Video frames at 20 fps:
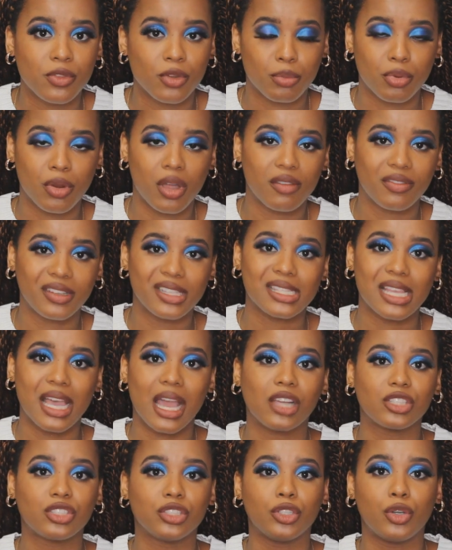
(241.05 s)
their profits
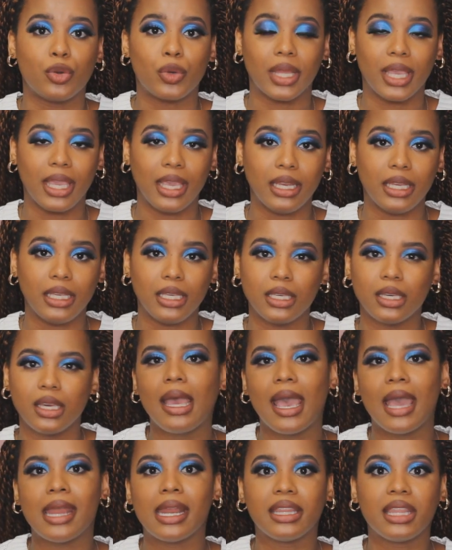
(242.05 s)
actually go to Haiti,
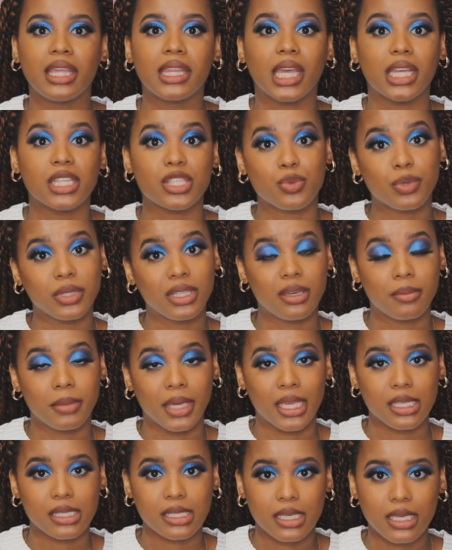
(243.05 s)
and I think that's really
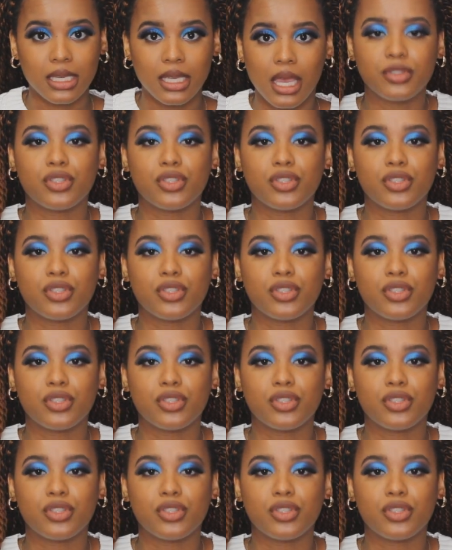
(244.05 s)
amazing.